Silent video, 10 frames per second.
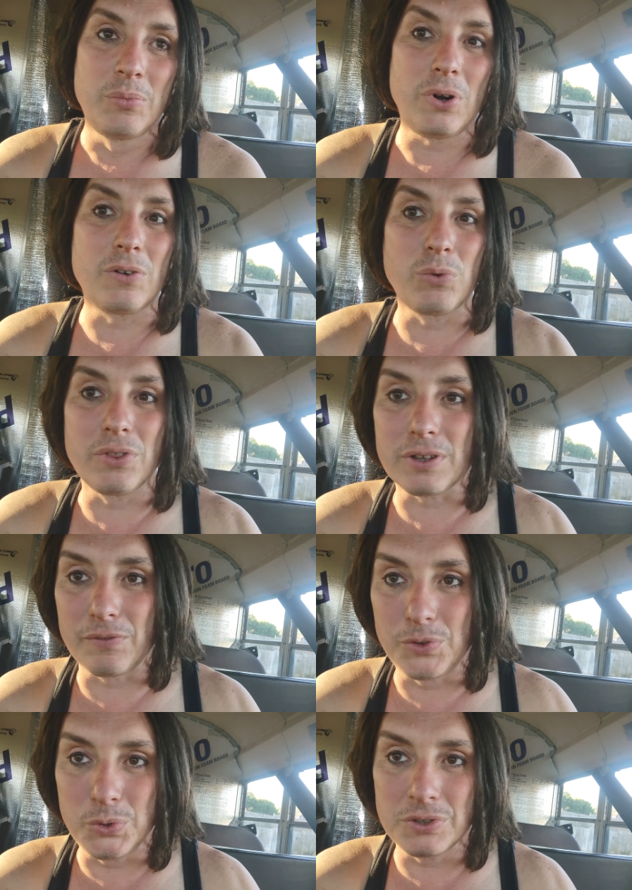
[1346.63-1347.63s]
part of where the
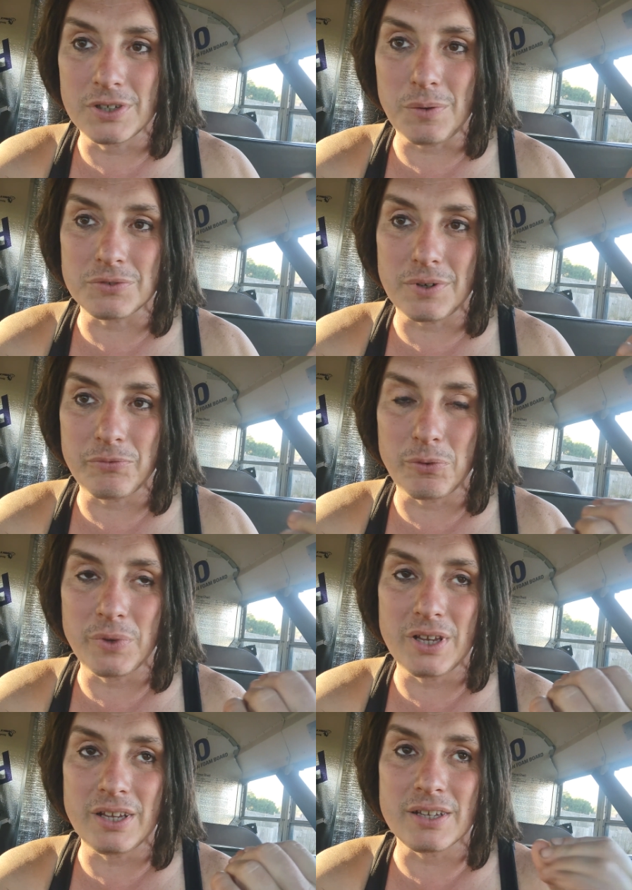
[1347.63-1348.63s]
confusion comes from for
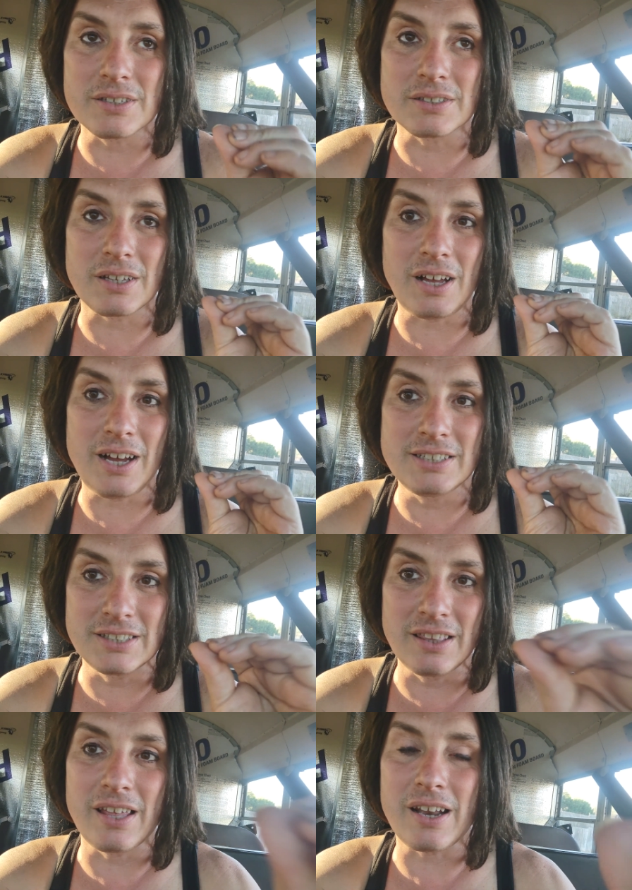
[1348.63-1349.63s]
me is I
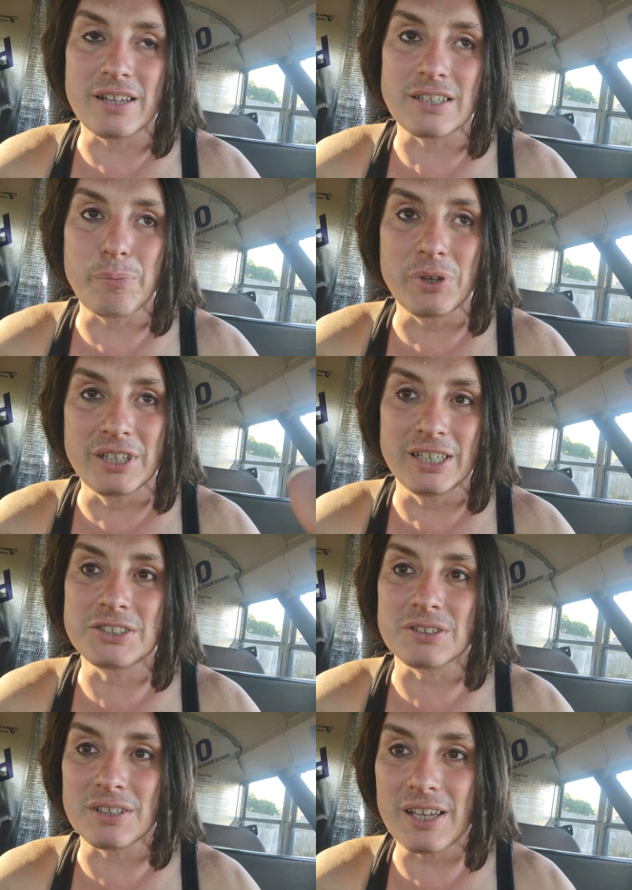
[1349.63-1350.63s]
see that as a
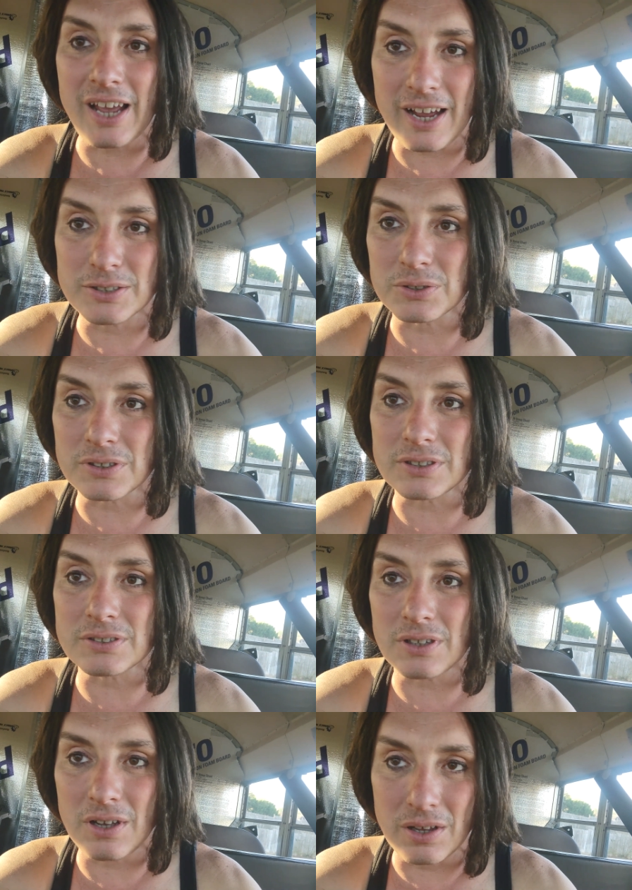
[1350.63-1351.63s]
potentially
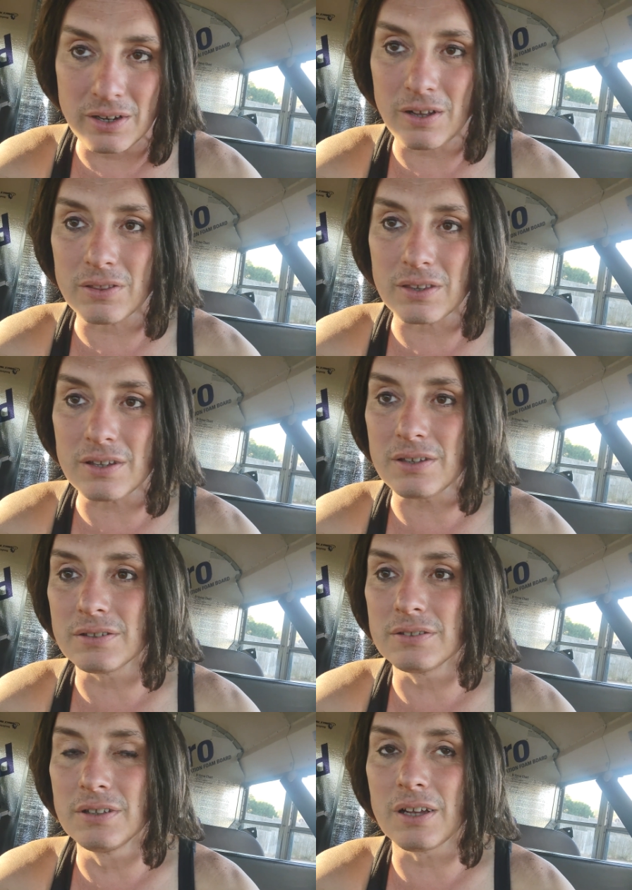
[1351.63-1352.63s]
hazardous,
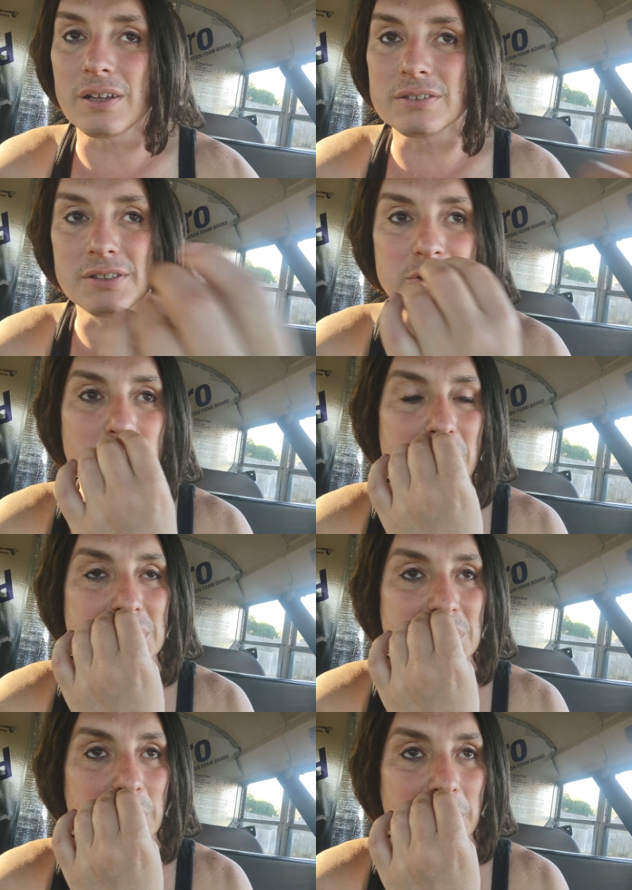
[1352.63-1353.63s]
unhealthy uh,
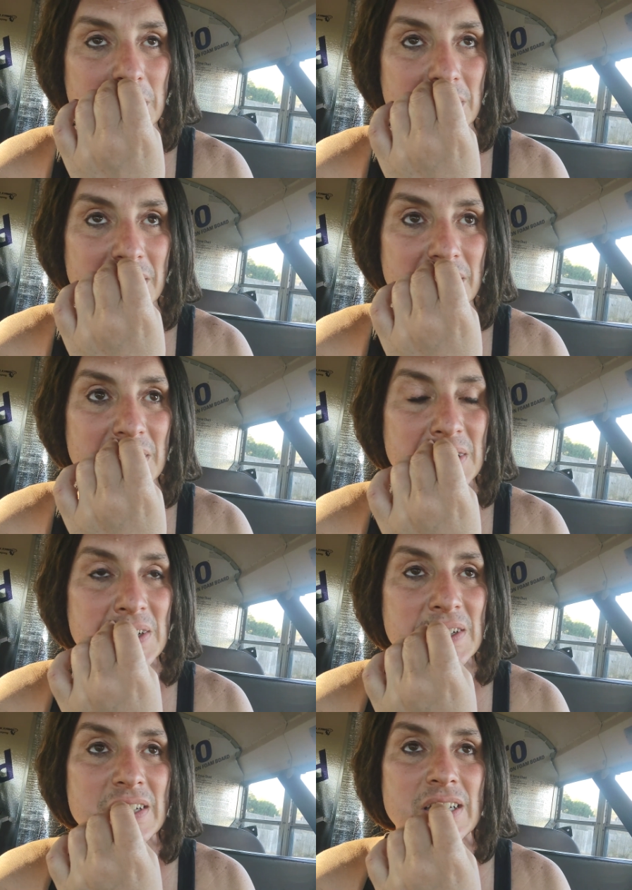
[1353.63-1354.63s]
situation to be in.
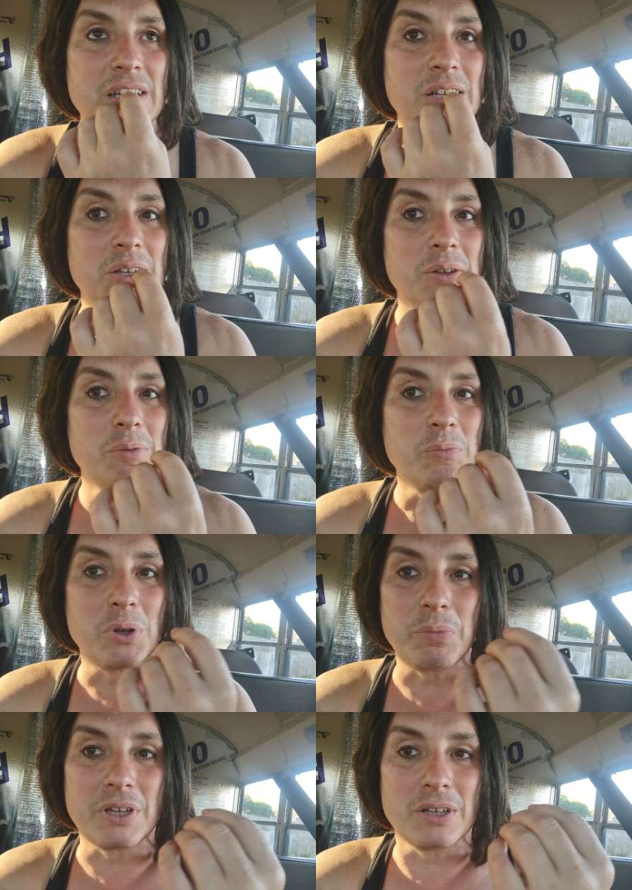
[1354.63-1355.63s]

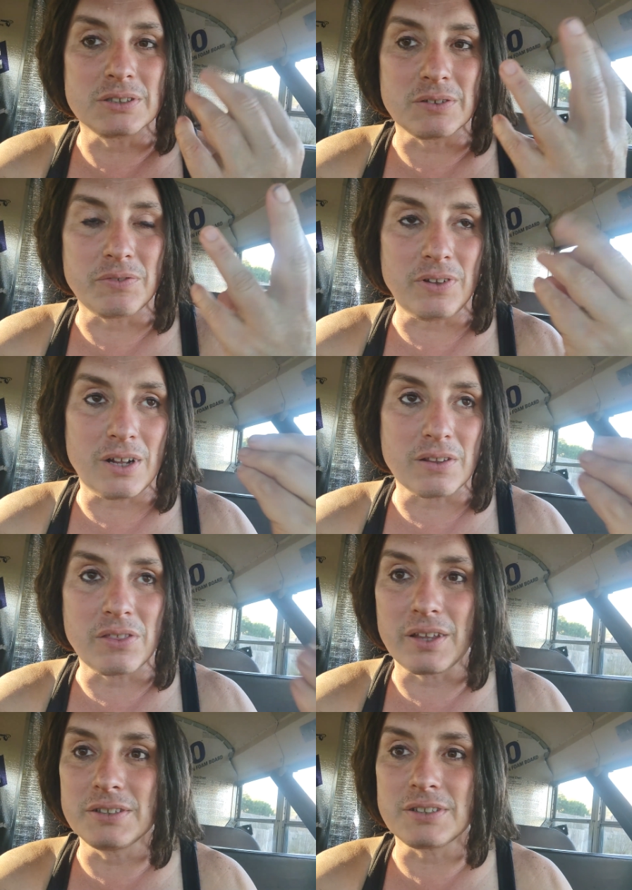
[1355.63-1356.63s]
But because of a lot of
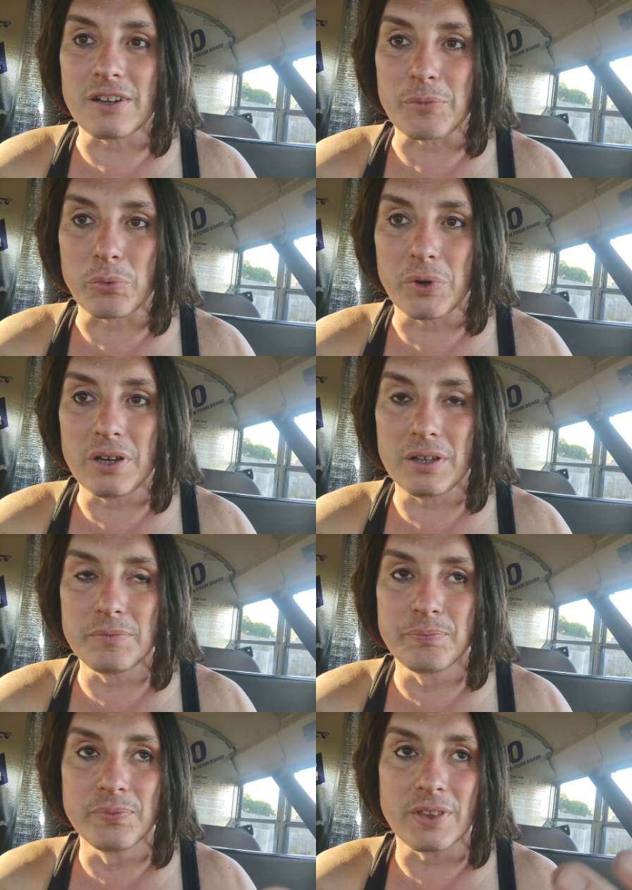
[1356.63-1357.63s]
the things that I've been
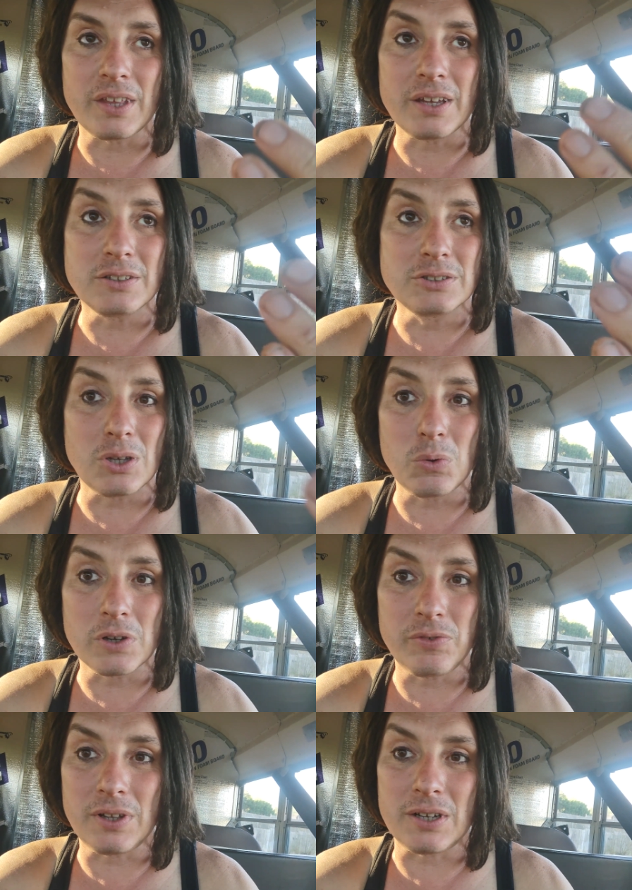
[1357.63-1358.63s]
reading, like
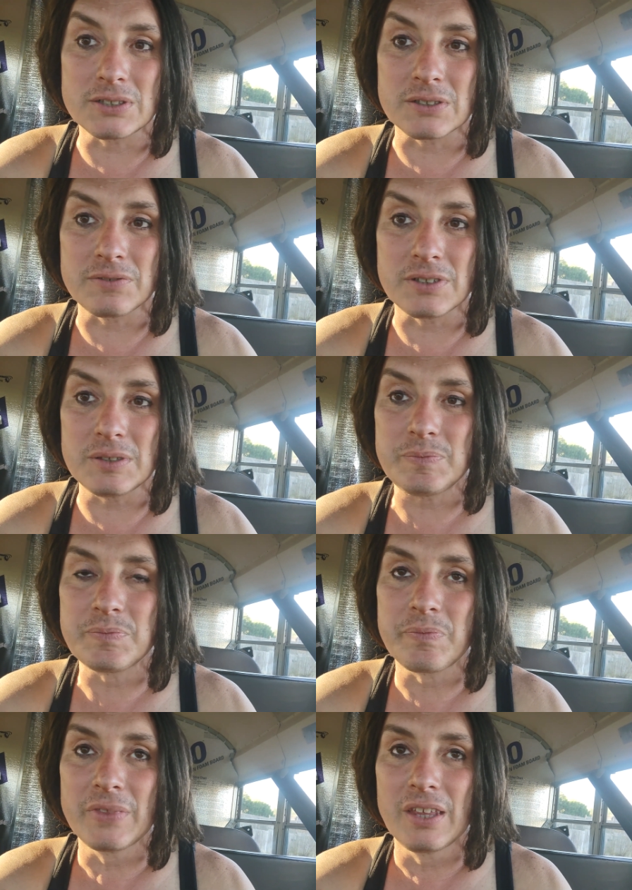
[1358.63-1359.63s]
Stoic philosophy,
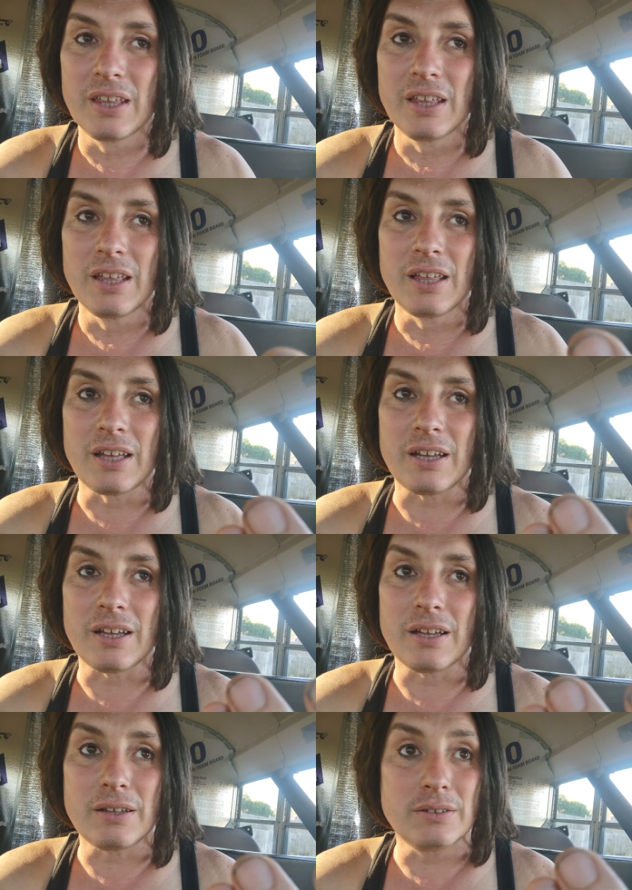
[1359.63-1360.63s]

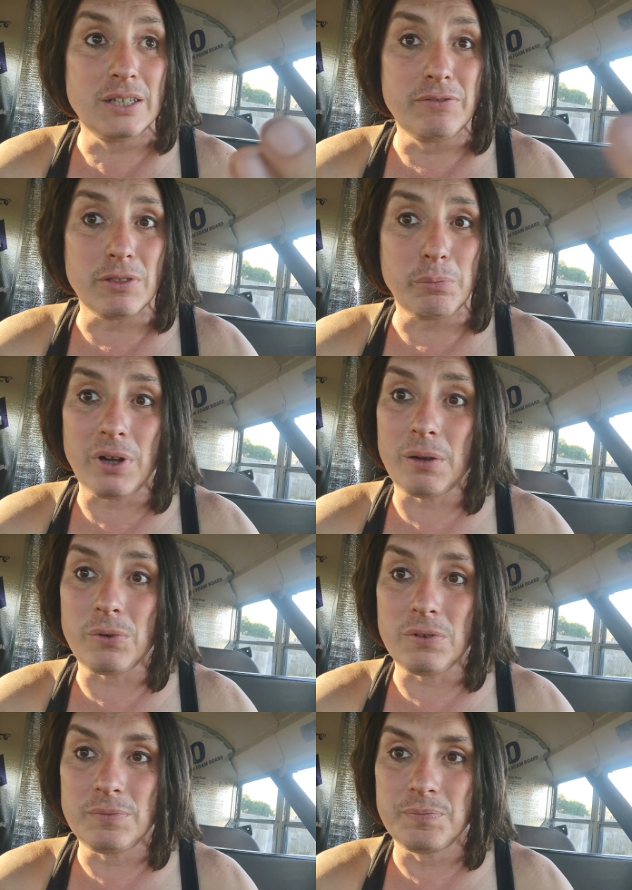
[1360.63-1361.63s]
uh, even the
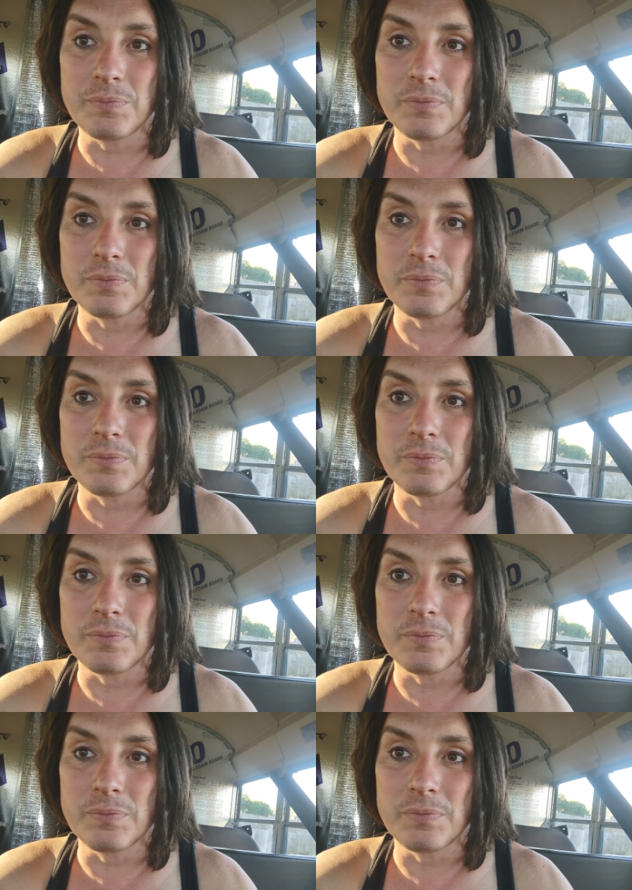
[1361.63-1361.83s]
Bible,